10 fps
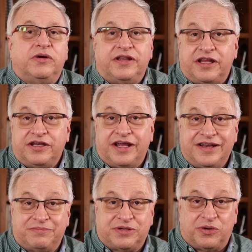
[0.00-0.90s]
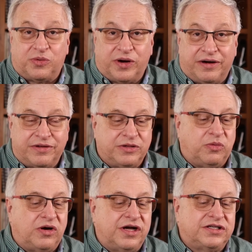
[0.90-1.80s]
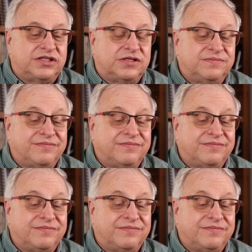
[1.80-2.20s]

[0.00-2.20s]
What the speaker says: And then you end up don't wearing the watch.